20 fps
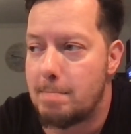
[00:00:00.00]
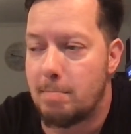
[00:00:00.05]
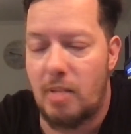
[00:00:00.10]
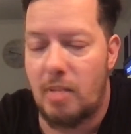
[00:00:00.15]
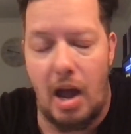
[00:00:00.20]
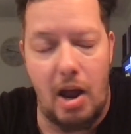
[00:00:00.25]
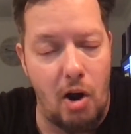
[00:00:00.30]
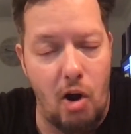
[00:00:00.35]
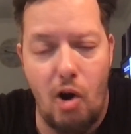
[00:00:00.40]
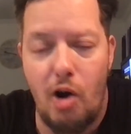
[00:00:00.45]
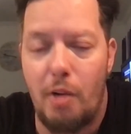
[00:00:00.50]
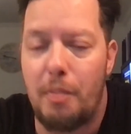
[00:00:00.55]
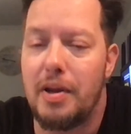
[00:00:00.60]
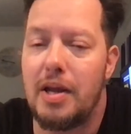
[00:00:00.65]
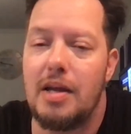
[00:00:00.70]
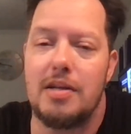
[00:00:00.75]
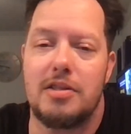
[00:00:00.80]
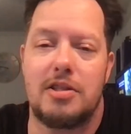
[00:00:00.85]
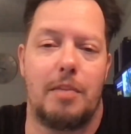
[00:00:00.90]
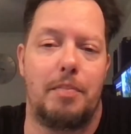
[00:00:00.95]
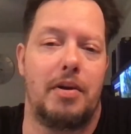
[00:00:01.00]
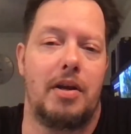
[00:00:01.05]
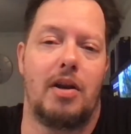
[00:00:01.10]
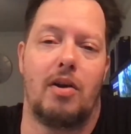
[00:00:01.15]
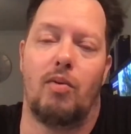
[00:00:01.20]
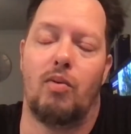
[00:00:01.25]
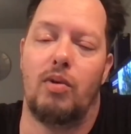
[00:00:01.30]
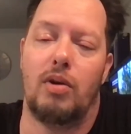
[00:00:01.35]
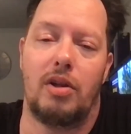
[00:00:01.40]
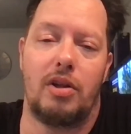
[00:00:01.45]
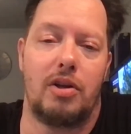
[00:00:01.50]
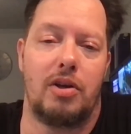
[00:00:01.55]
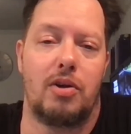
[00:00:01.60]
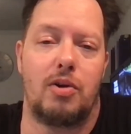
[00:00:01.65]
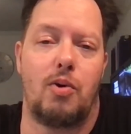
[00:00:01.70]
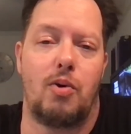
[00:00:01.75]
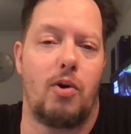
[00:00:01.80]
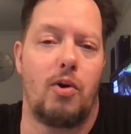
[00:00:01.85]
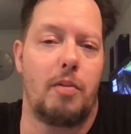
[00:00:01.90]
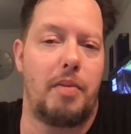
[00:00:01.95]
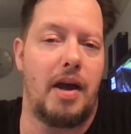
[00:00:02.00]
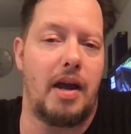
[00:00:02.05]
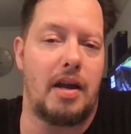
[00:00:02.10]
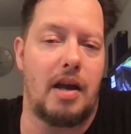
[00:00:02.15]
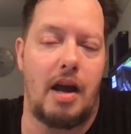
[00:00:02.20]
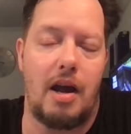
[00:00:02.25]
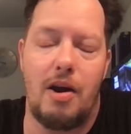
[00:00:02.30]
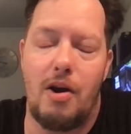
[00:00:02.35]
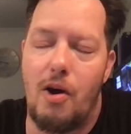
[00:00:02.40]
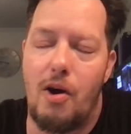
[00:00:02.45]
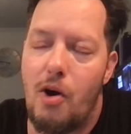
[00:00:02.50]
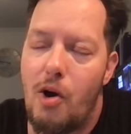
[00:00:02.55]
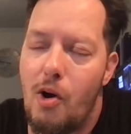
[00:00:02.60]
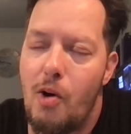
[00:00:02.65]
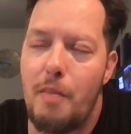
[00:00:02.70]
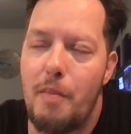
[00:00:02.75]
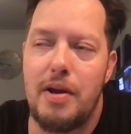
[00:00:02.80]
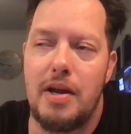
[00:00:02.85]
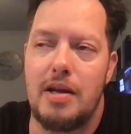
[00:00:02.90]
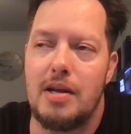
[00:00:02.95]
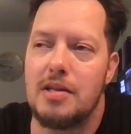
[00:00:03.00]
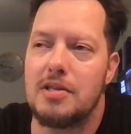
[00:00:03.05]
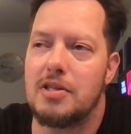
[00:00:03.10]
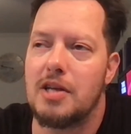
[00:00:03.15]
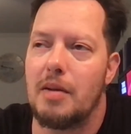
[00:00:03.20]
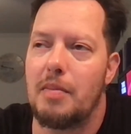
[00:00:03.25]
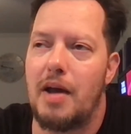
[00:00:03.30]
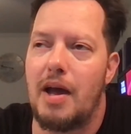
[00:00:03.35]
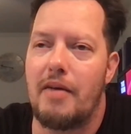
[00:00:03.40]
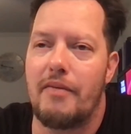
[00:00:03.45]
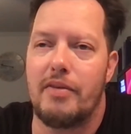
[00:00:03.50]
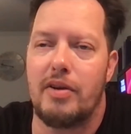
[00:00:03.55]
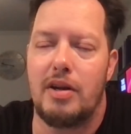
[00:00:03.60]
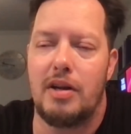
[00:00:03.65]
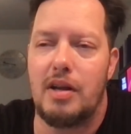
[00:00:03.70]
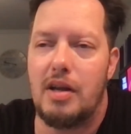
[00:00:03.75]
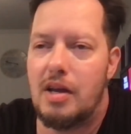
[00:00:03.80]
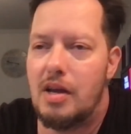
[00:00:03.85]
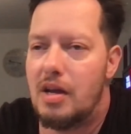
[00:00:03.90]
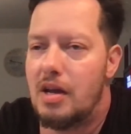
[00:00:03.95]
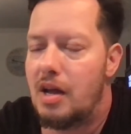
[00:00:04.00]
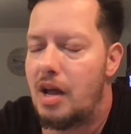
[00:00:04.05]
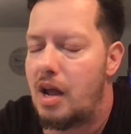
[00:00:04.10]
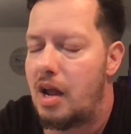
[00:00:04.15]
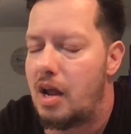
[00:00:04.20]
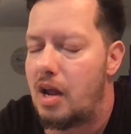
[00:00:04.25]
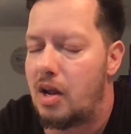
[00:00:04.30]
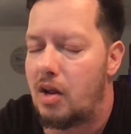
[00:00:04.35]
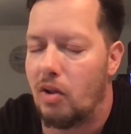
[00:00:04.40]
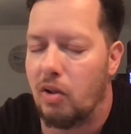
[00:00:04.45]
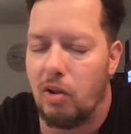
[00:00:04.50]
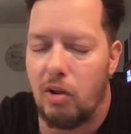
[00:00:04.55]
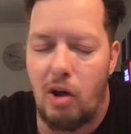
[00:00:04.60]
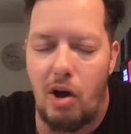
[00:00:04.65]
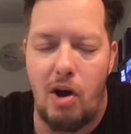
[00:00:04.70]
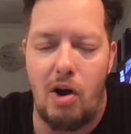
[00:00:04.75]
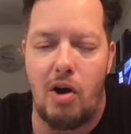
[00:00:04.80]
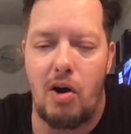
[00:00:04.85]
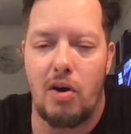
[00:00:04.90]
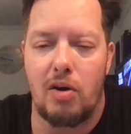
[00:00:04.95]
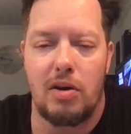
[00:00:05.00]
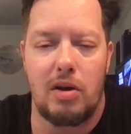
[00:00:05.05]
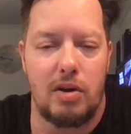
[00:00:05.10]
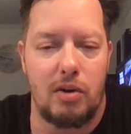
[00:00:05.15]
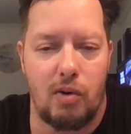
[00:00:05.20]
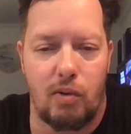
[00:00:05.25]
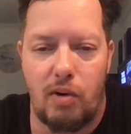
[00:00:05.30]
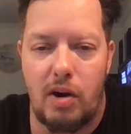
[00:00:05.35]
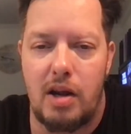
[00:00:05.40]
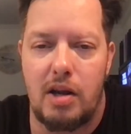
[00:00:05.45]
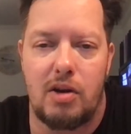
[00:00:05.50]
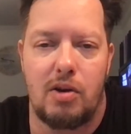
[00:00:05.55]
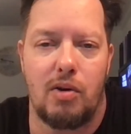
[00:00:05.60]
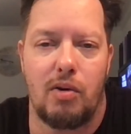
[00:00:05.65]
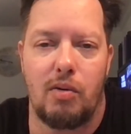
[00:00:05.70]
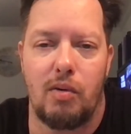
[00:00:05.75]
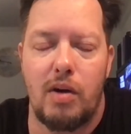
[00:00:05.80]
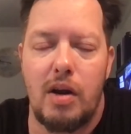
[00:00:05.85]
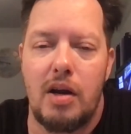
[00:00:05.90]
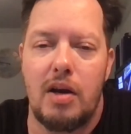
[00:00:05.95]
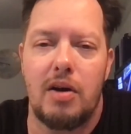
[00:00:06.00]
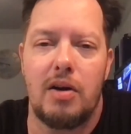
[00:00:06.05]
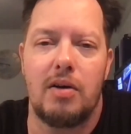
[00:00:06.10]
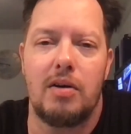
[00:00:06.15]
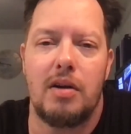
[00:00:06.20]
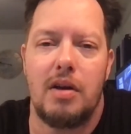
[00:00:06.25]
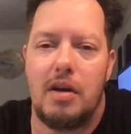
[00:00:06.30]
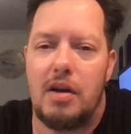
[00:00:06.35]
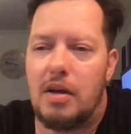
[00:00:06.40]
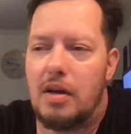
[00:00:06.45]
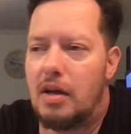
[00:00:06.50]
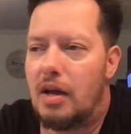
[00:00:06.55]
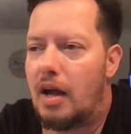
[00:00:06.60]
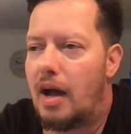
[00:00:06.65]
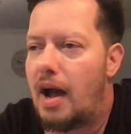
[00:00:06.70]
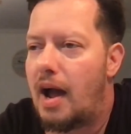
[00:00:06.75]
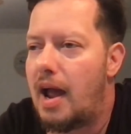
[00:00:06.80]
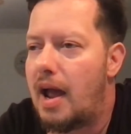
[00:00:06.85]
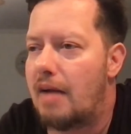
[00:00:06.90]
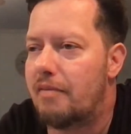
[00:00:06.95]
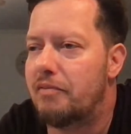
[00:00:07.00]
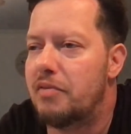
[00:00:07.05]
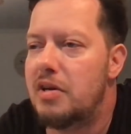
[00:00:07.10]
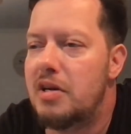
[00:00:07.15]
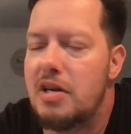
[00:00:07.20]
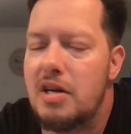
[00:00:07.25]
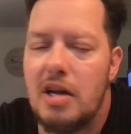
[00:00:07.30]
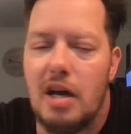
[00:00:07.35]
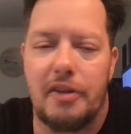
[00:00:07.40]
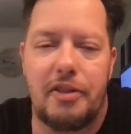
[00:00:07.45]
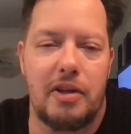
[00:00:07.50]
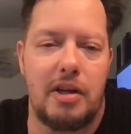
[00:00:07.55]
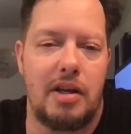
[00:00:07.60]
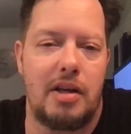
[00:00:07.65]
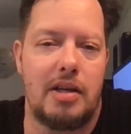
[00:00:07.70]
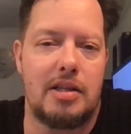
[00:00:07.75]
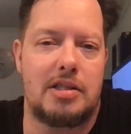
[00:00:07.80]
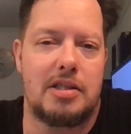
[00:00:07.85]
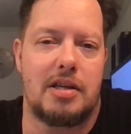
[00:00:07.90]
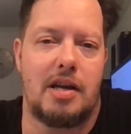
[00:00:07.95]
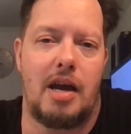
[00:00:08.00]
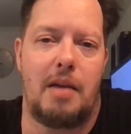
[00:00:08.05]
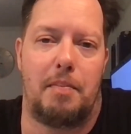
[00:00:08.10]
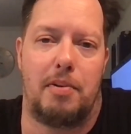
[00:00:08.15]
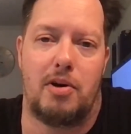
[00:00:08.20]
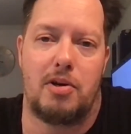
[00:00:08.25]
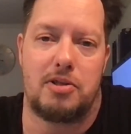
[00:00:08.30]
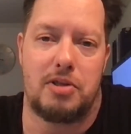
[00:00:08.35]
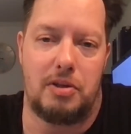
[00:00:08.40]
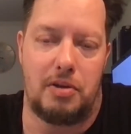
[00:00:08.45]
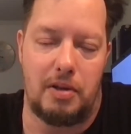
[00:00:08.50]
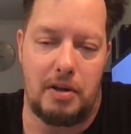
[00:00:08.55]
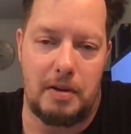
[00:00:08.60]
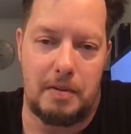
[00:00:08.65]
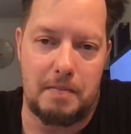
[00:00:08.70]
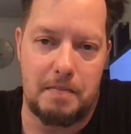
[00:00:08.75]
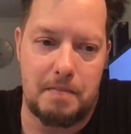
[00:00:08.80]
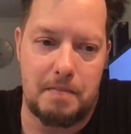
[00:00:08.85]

I hope he ends up being a really good quarterback. I hope he ends up having a long, great career. I have nothing against the guy personally.